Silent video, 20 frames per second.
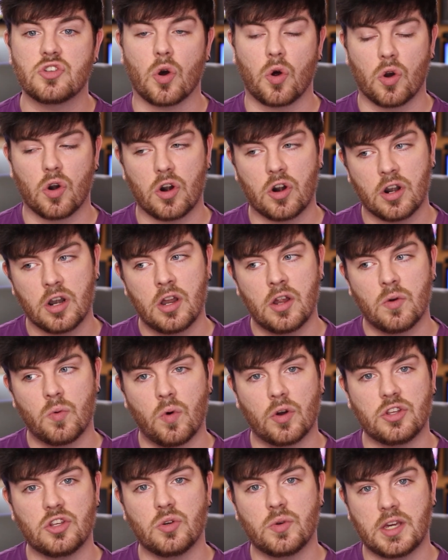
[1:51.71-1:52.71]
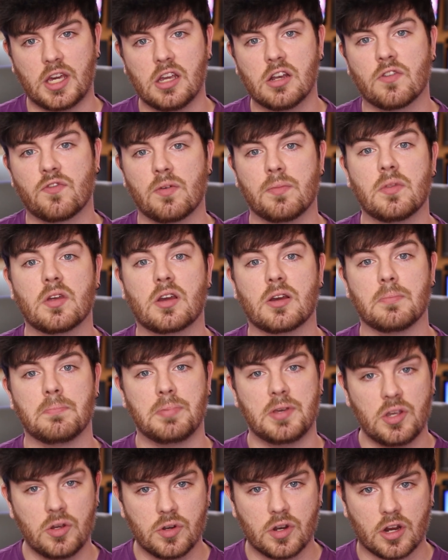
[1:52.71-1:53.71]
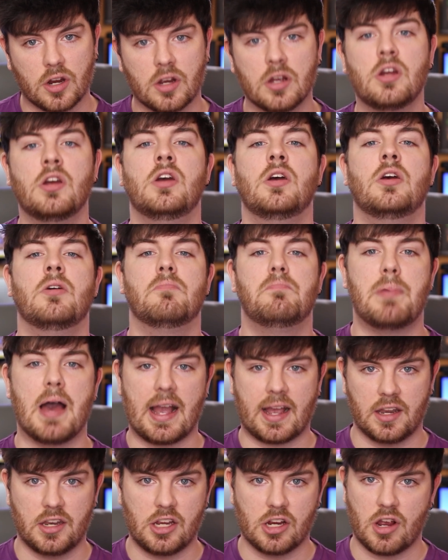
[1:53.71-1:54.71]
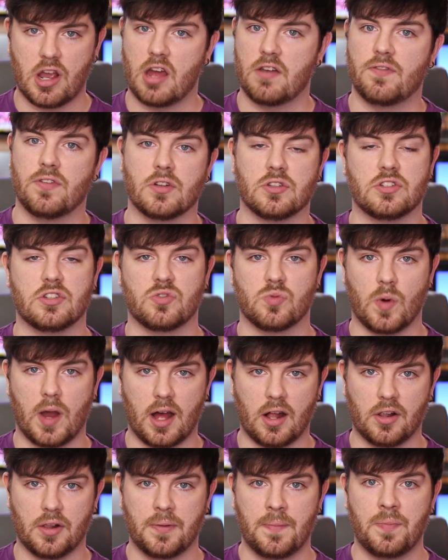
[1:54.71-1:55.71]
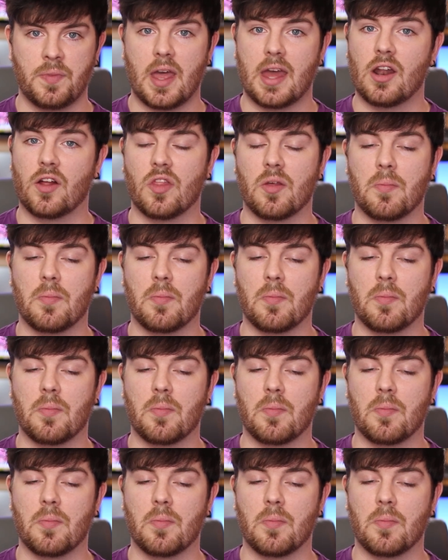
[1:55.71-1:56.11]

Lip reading: or what you hear from the computer back into your headphones as well. And on